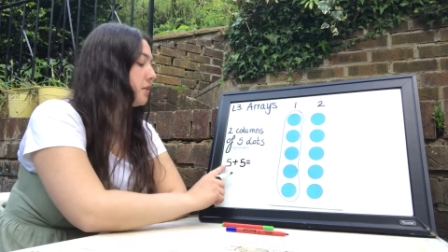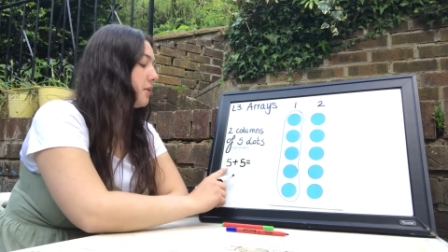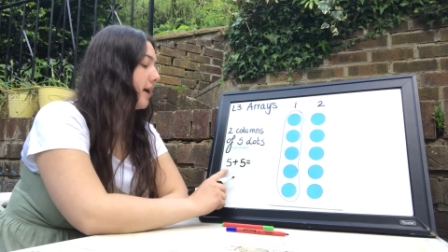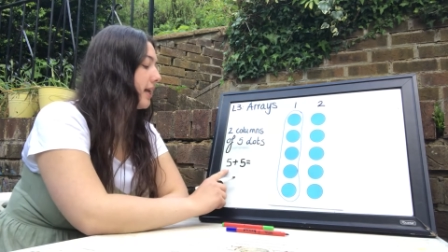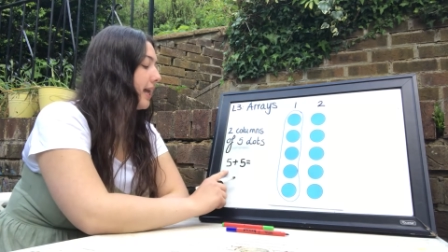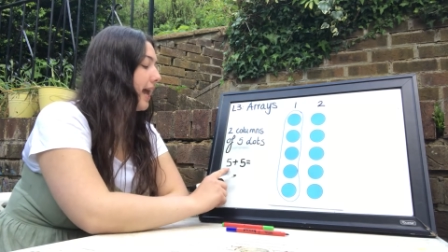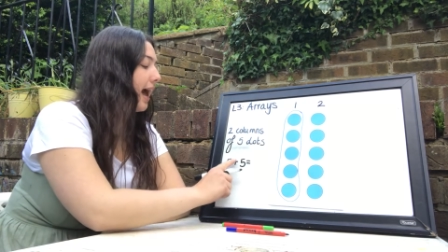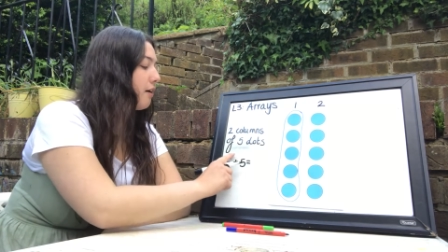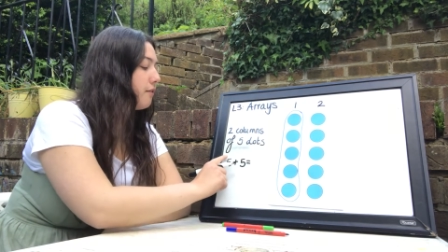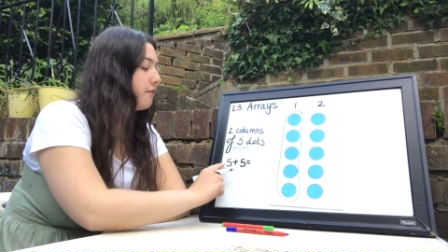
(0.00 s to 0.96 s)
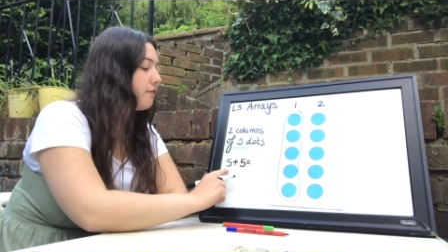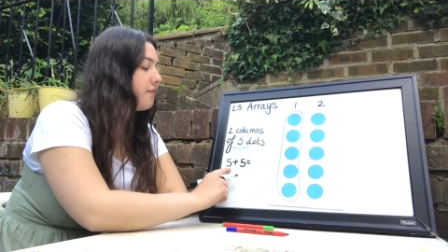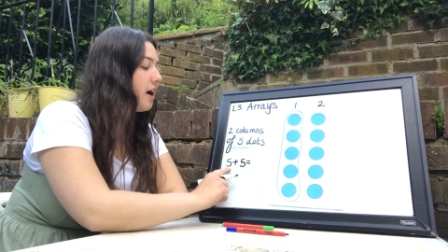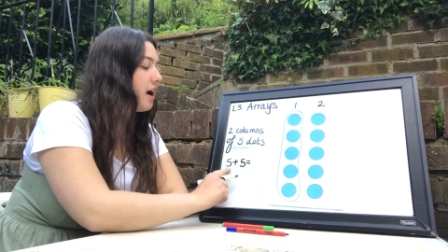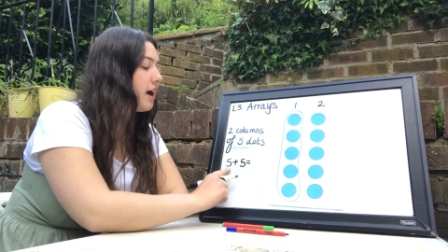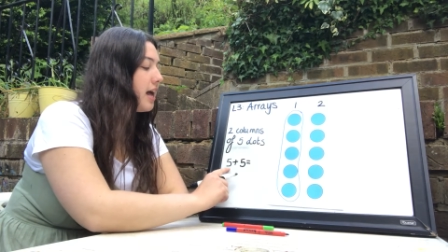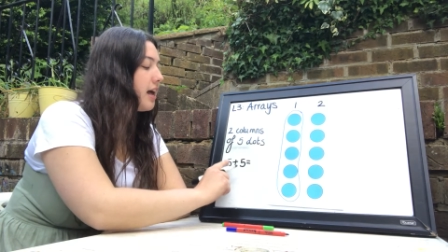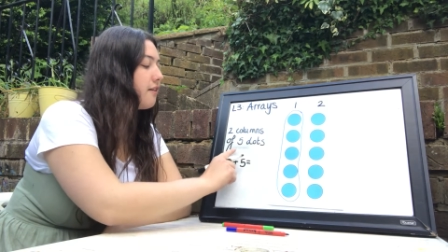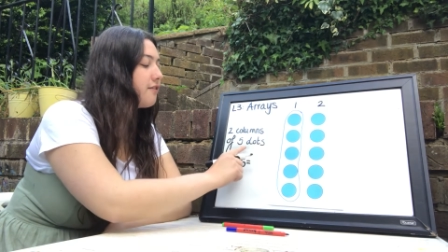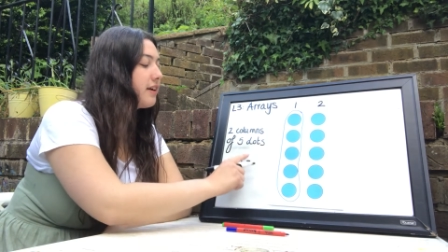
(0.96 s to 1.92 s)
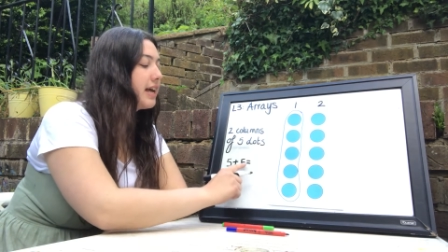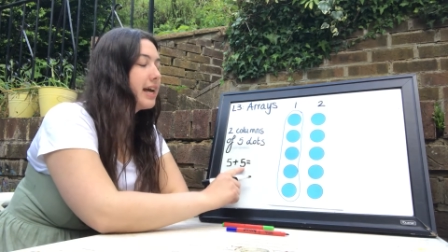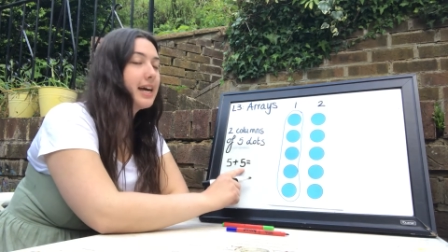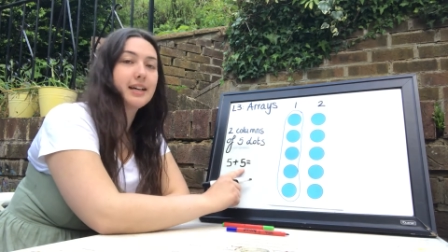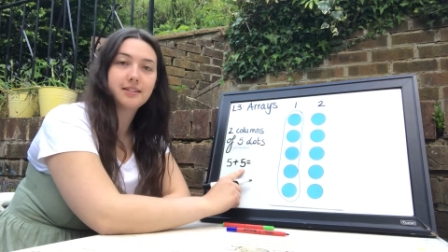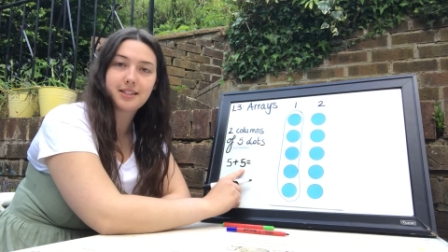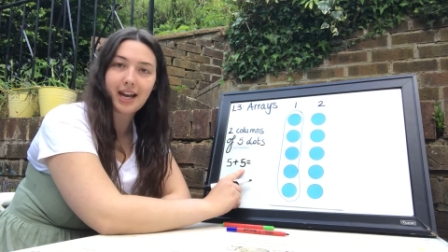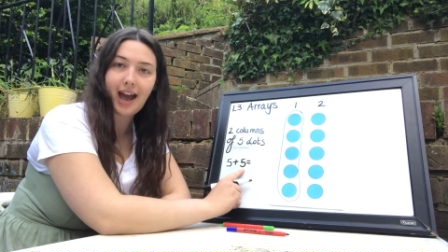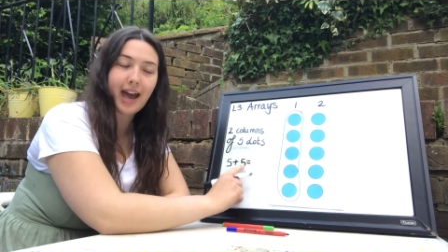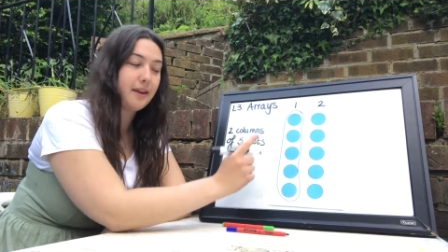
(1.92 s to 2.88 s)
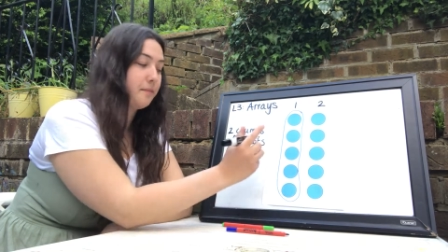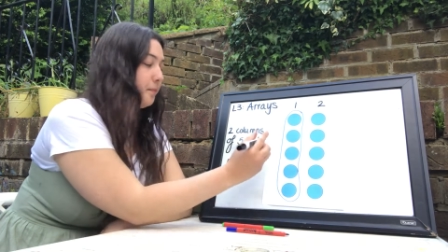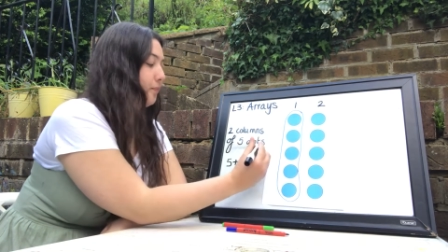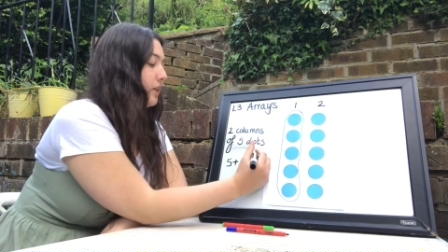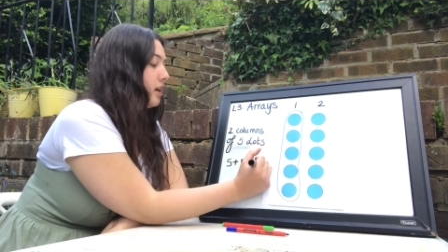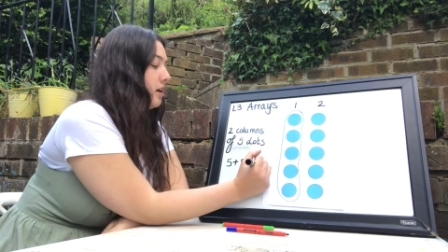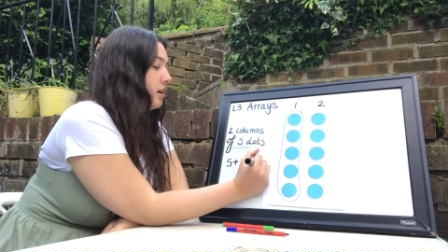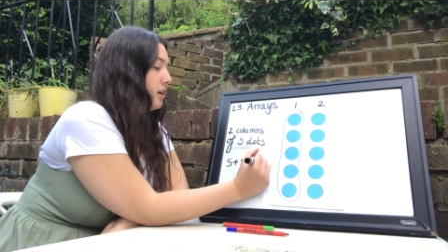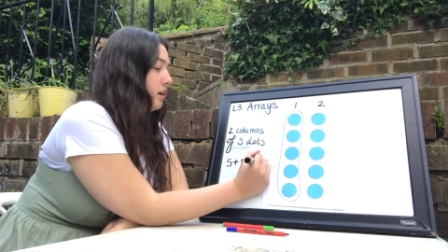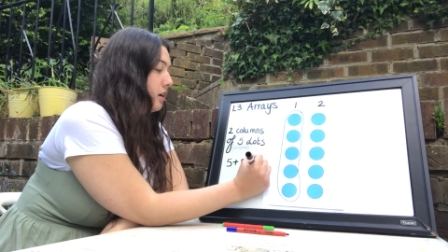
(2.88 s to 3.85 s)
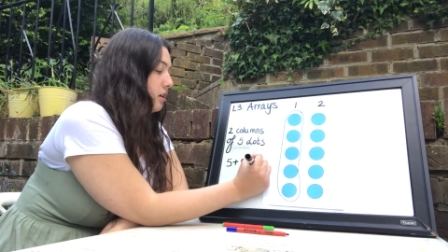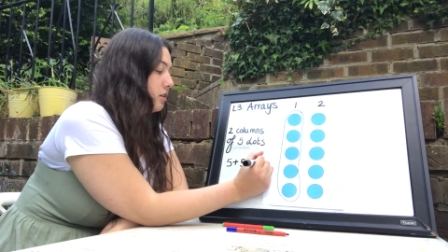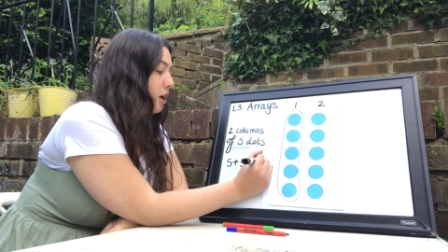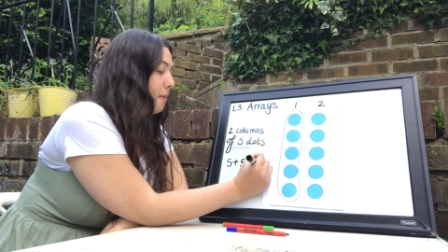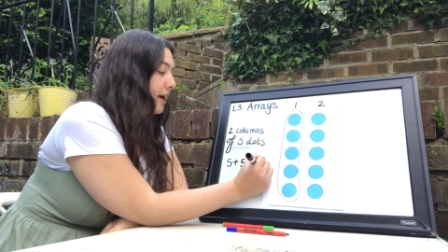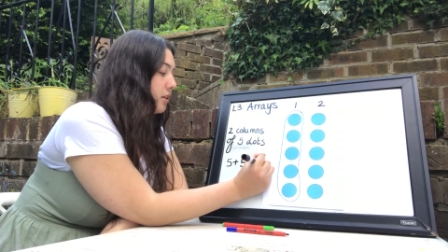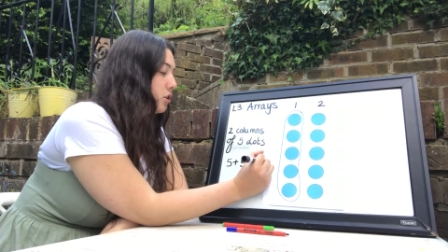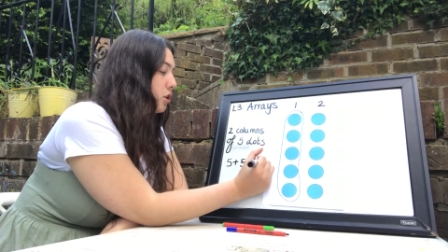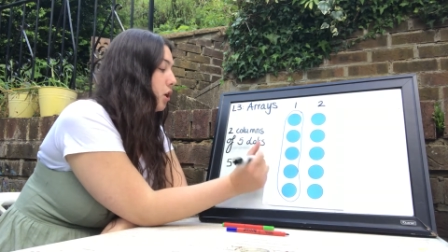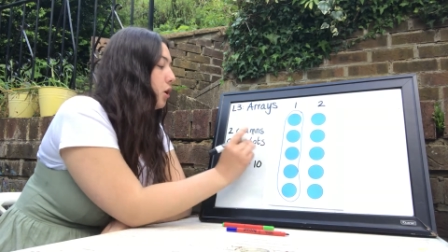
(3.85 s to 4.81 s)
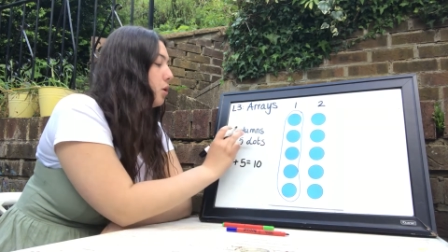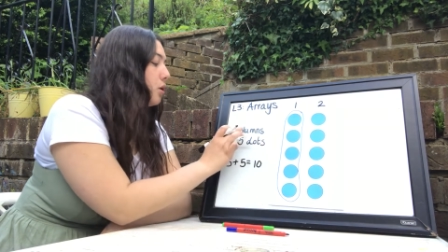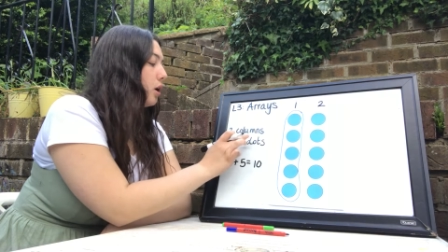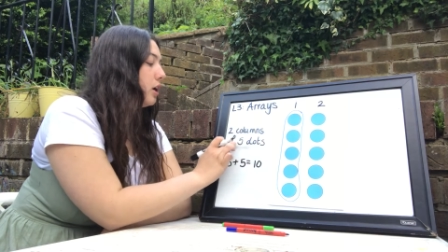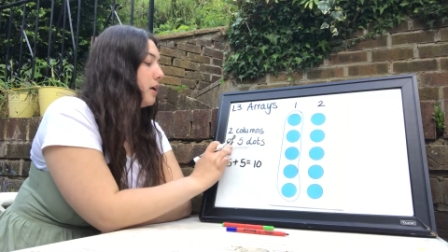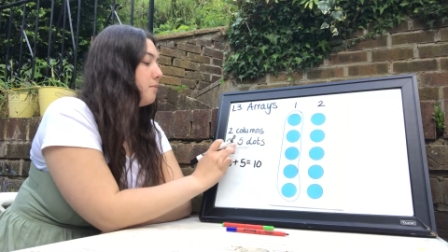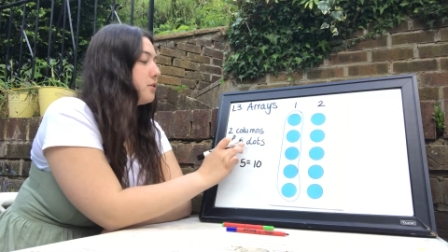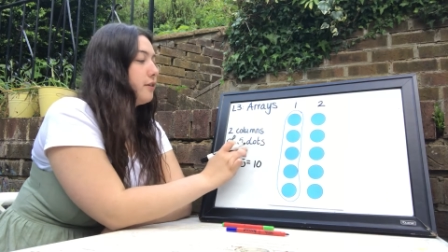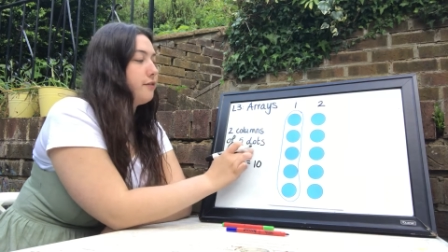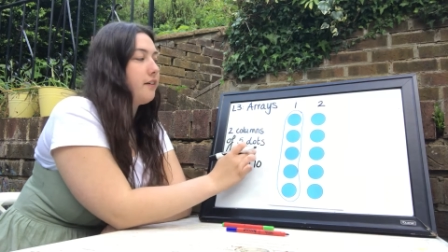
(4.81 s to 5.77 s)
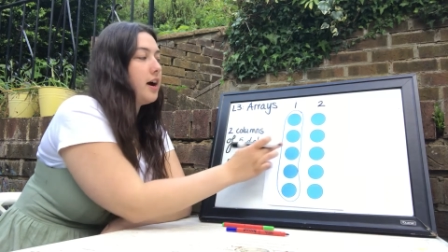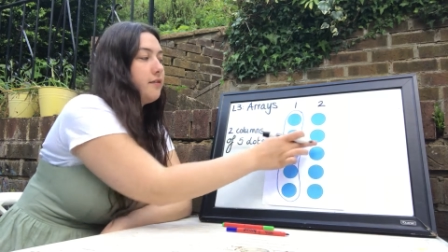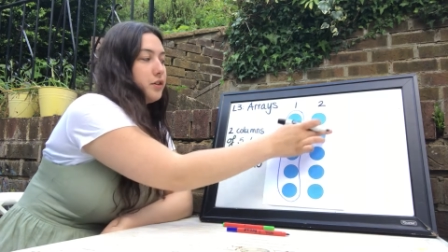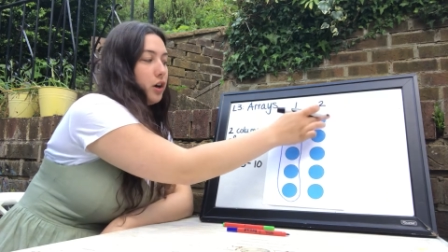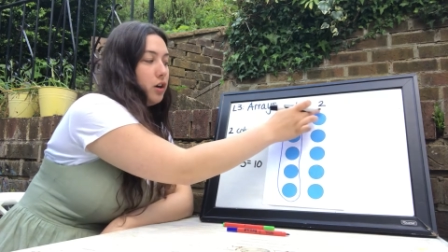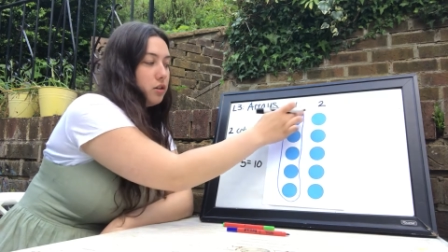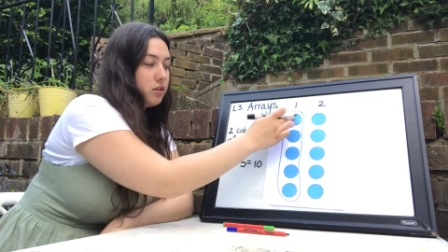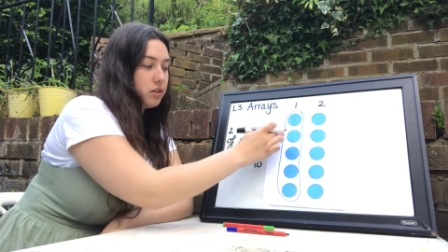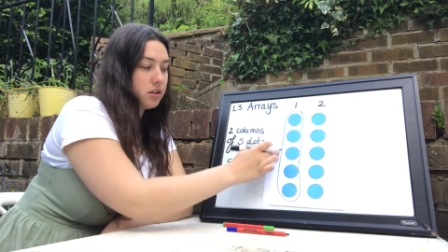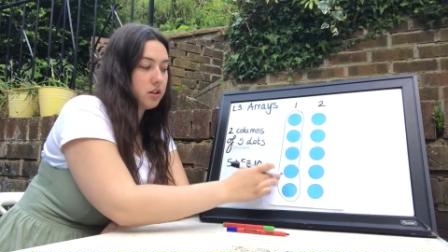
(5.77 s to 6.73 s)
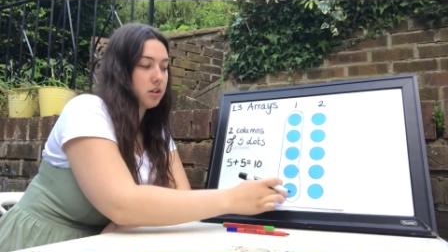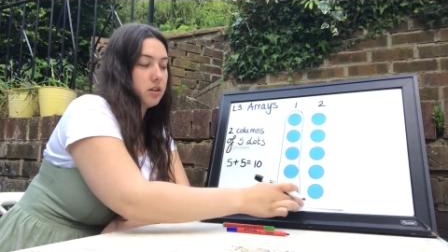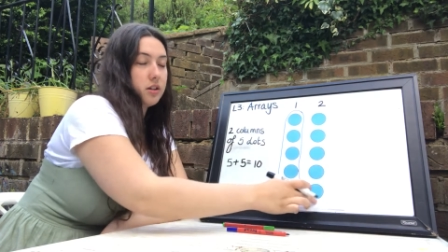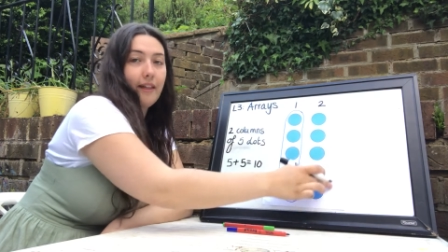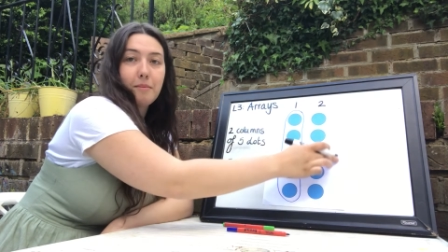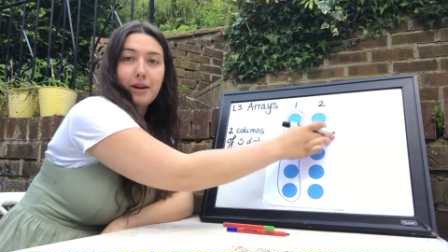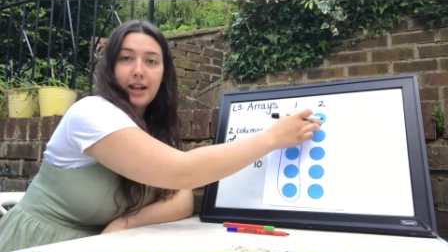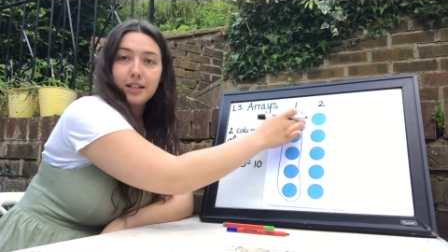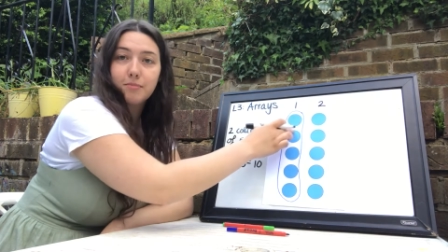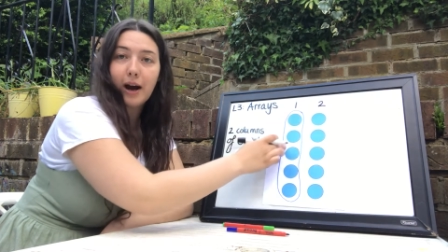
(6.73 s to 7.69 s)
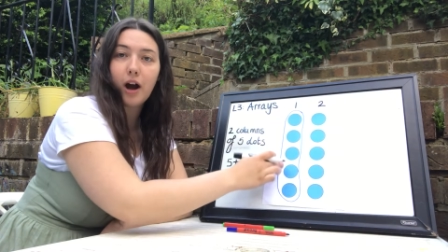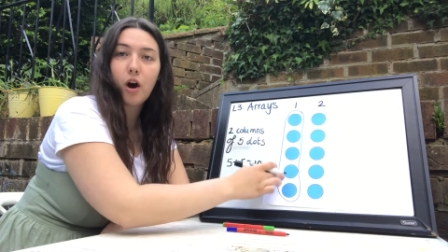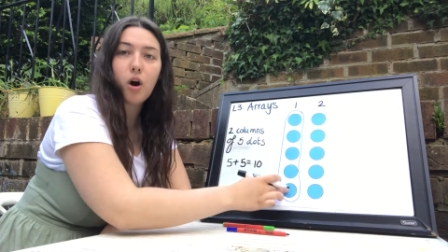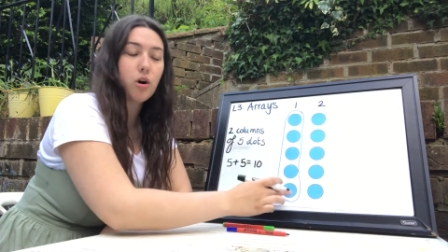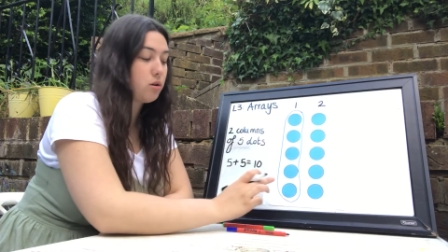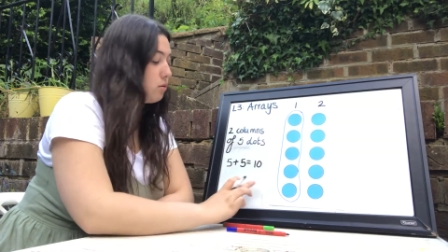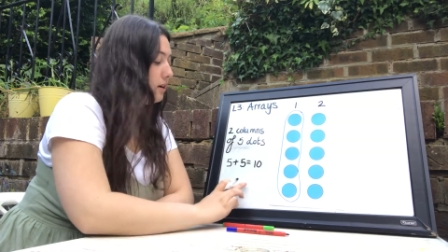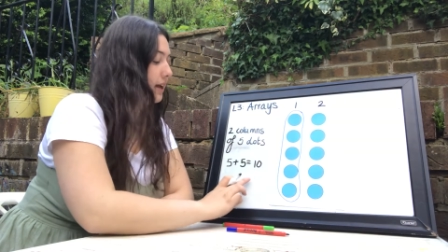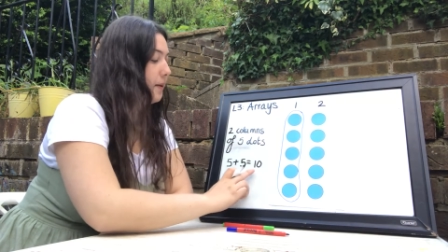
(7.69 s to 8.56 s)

So I can count five, ten. So my two columns are five dots, so that means my whole